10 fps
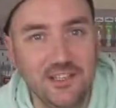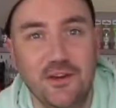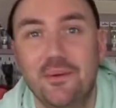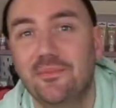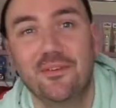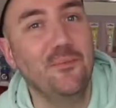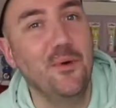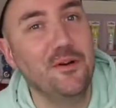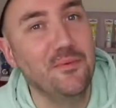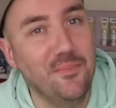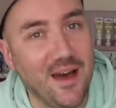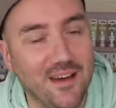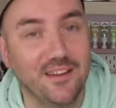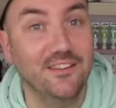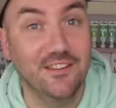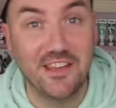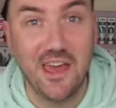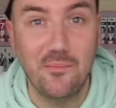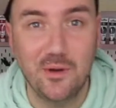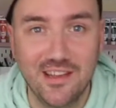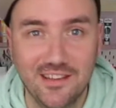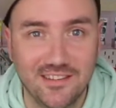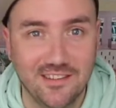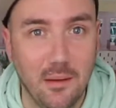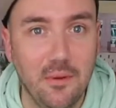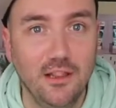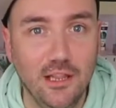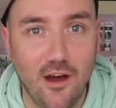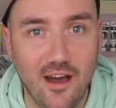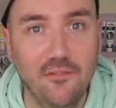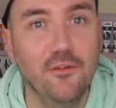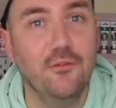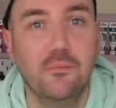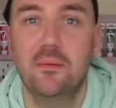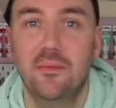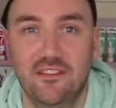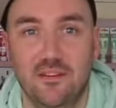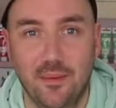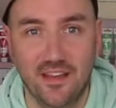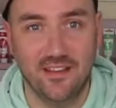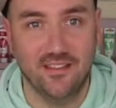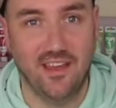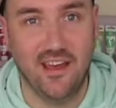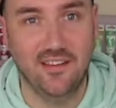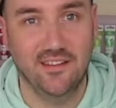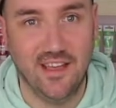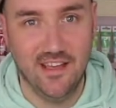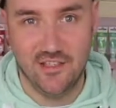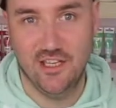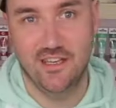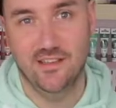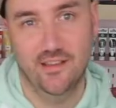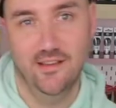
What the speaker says: charms and welcome back to the Kenwood Kids Club live from the Mr. Baker's Cakes kitchen.